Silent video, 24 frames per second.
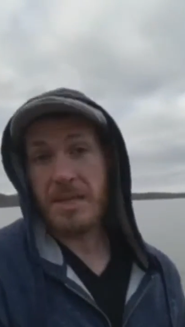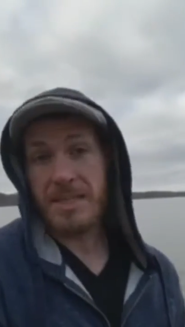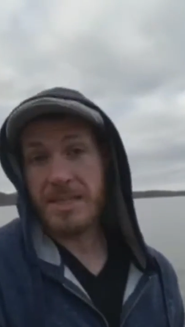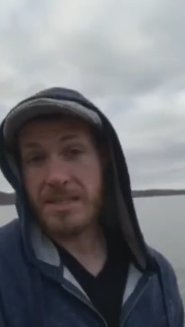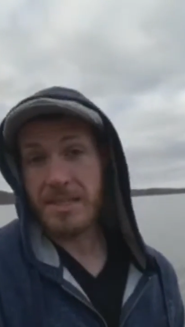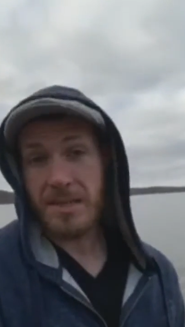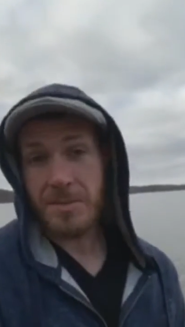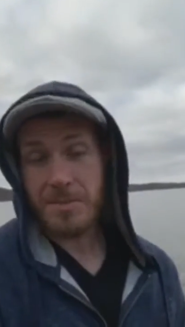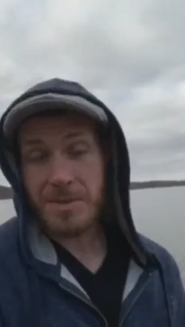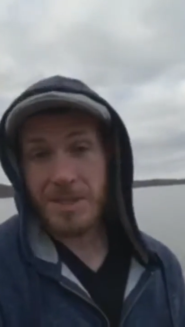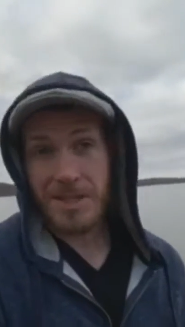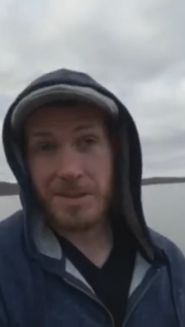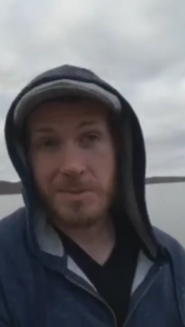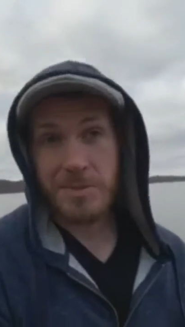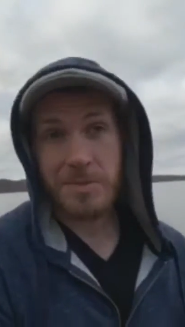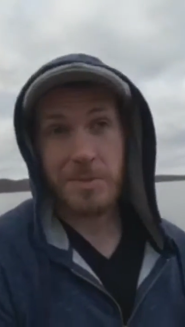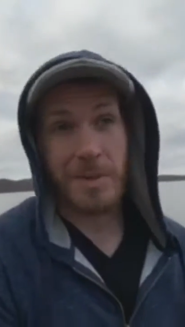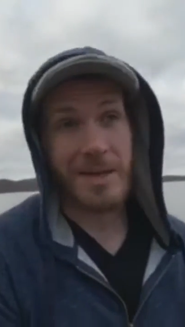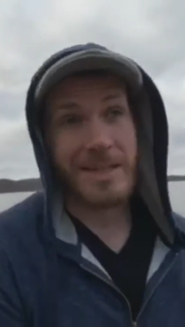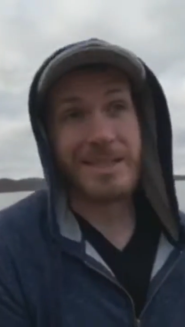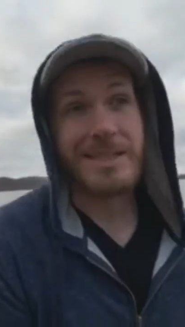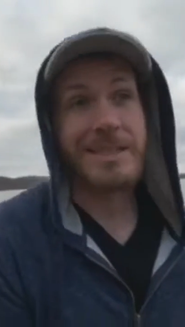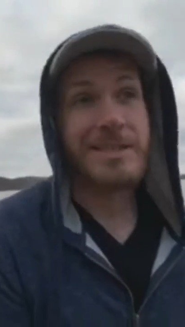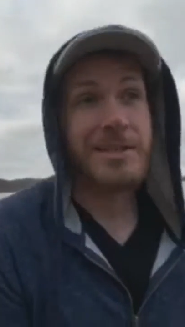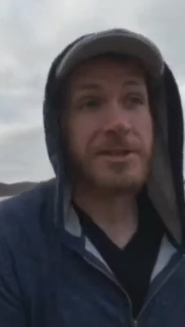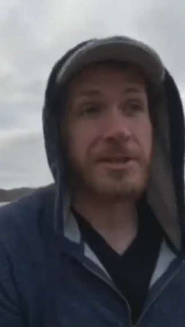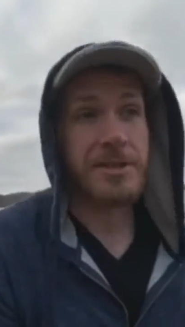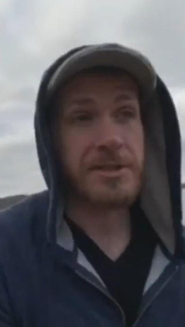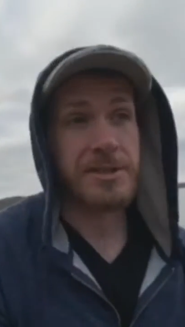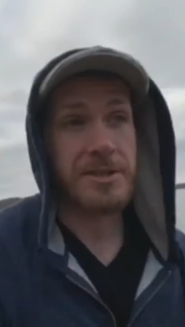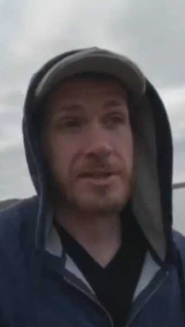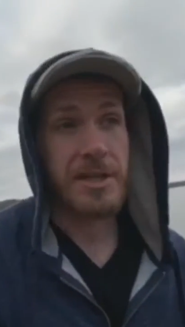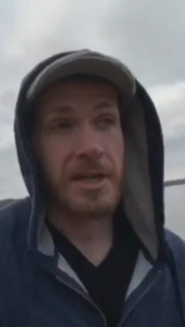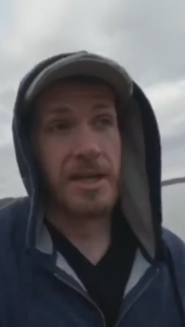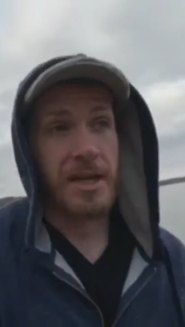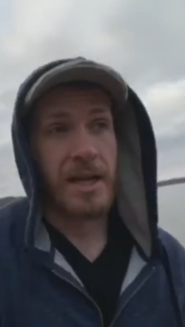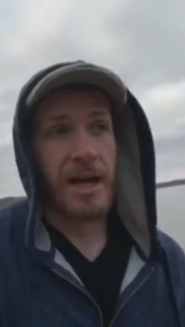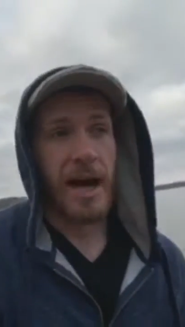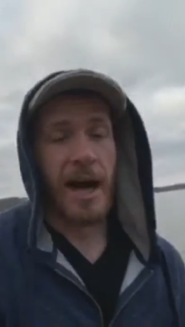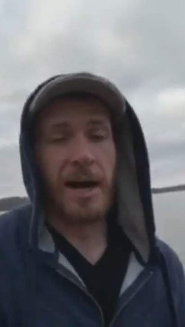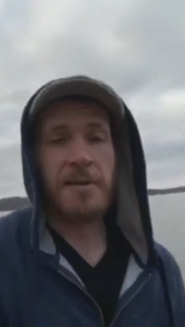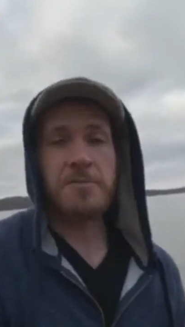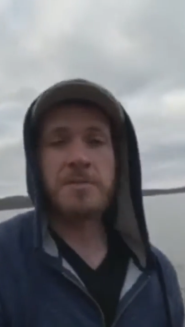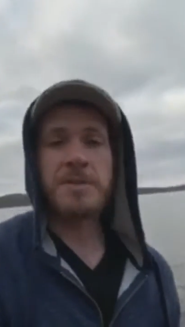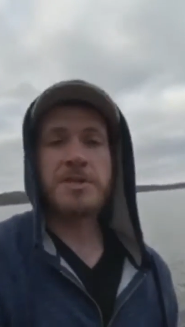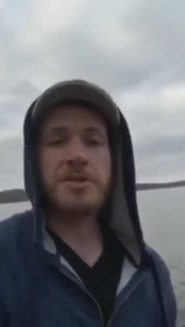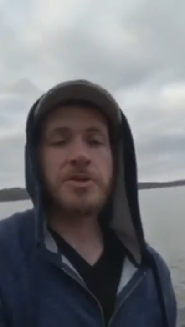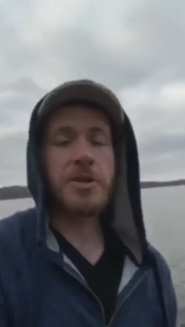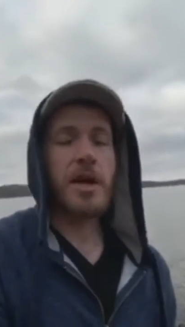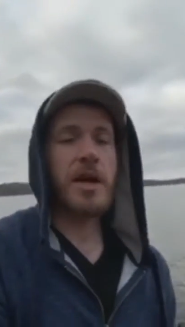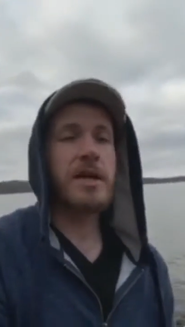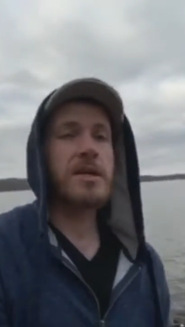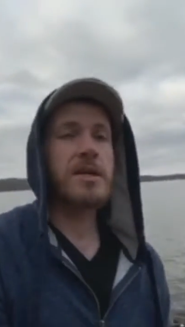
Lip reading: Sometimes by years. I've been